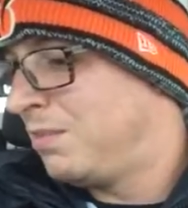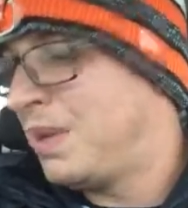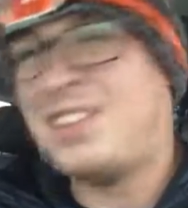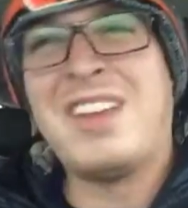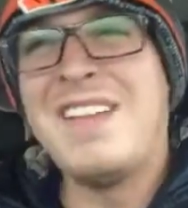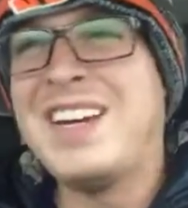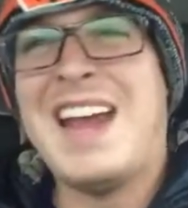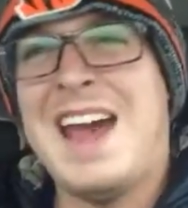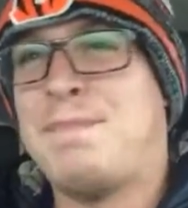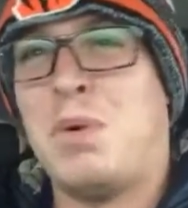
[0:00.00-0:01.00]
But
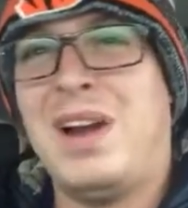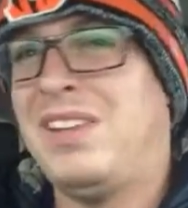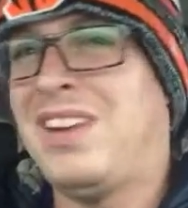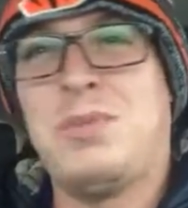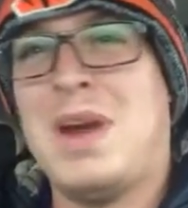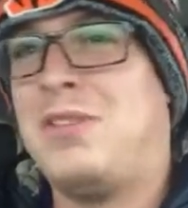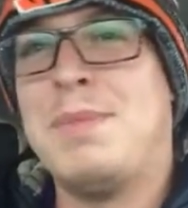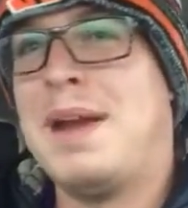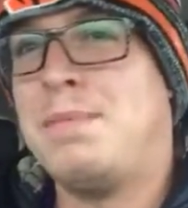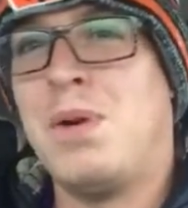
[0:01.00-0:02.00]
7.5 points, that's way too
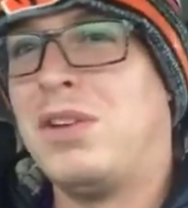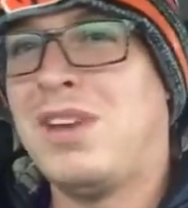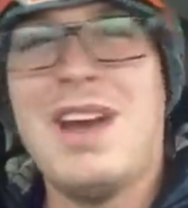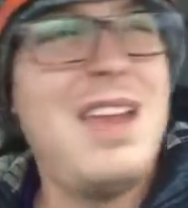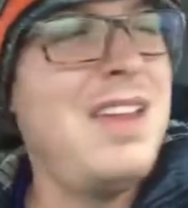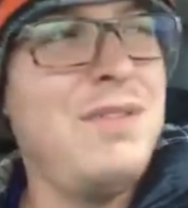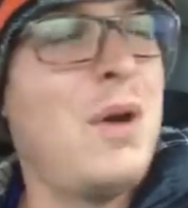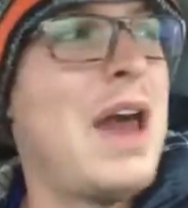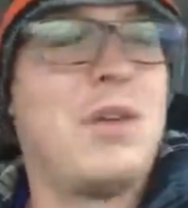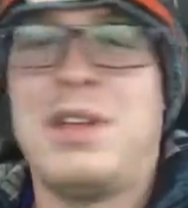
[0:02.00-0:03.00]
many points. I even
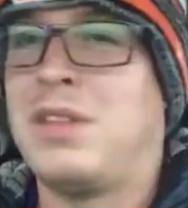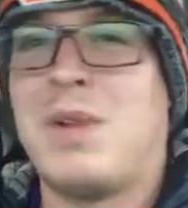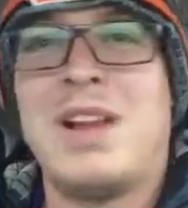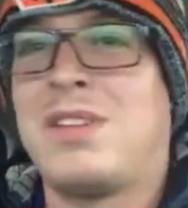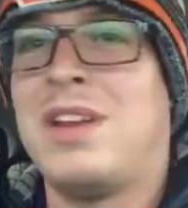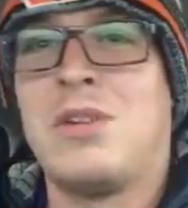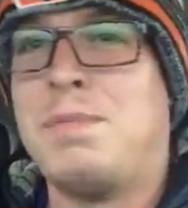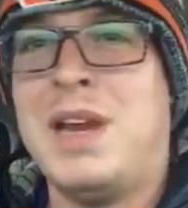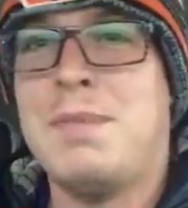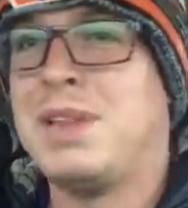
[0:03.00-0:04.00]
though I don't think the Redskins will
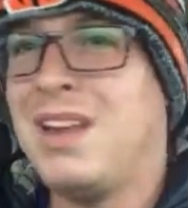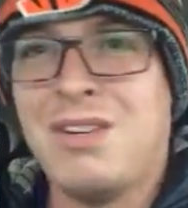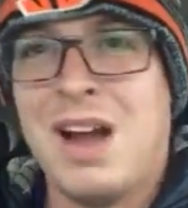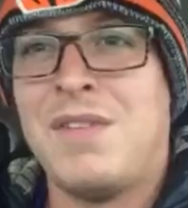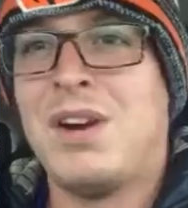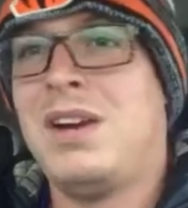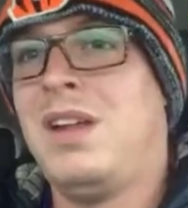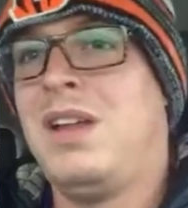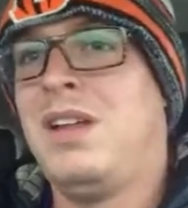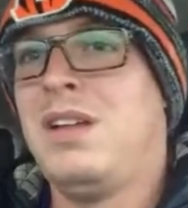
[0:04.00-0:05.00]
beat them, but they'll cover.
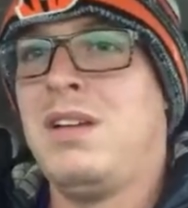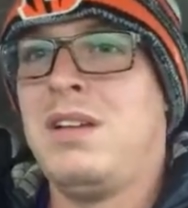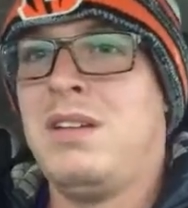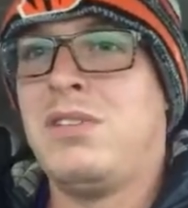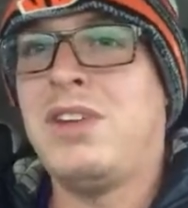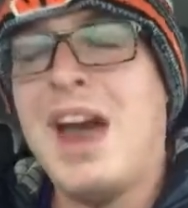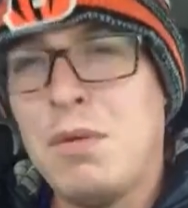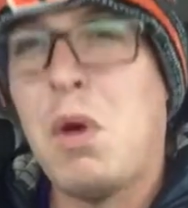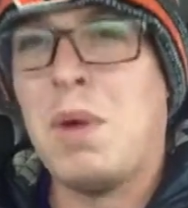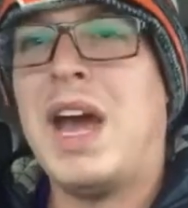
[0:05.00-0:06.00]

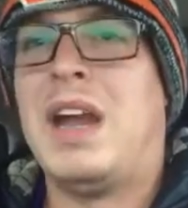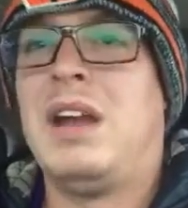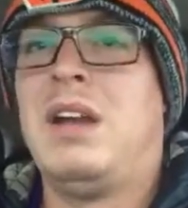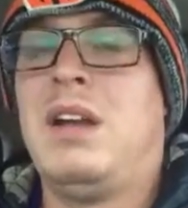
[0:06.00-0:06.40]
Seattle will win.